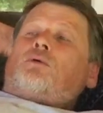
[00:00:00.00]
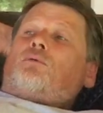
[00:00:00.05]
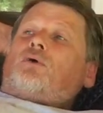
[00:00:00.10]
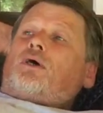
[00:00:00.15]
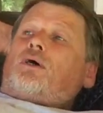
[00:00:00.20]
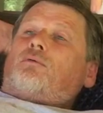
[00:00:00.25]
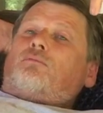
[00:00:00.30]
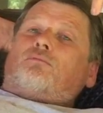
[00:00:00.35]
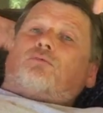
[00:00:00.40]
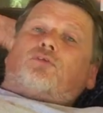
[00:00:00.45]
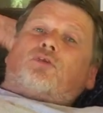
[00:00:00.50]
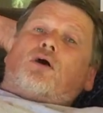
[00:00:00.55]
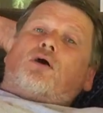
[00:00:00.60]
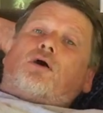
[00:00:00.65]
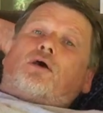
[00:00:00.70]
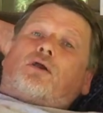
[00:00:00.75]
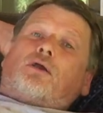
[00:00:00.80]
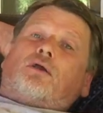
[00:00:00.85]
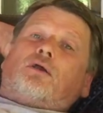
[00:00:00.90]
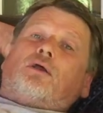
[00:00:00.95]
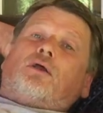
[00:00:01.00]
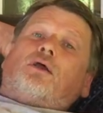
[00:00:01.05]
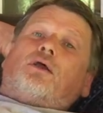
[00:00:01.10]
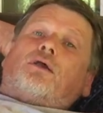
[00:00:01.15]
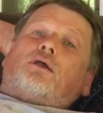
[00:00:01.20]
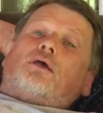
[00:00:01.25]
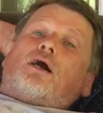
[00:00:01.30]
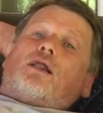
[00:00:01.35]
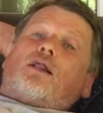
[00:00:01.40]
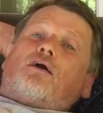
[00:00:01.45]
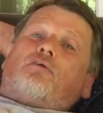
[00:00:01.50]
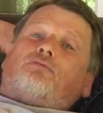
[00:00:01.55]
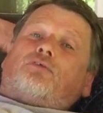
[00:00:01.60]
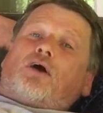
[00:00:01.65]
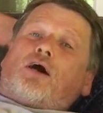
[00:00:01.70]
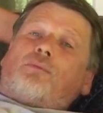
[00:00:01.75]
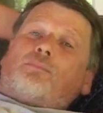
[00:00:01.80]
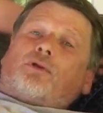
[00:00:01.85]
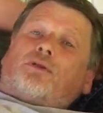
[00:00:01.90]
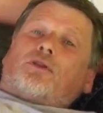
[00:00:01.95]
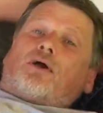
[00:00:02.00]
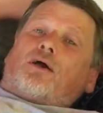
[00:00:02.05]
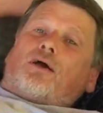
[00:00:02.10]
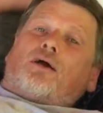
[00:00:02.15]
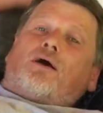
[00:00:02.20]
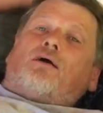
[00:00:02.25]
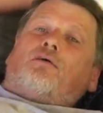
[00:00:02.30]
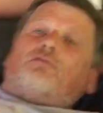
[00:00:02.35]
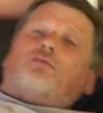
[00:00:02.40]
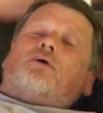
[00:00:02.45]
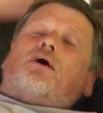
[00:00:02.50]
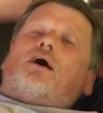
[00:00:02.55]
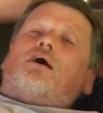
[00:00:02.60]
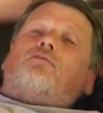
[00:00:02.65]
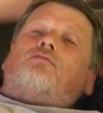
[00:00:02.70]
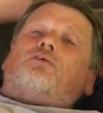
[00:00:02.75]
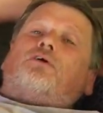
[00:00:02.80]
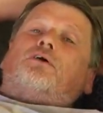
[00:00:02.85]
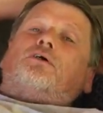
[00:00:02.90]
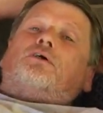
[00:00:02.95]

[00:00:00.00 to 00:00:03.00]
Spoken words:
Well, sorry. Got off topic there, off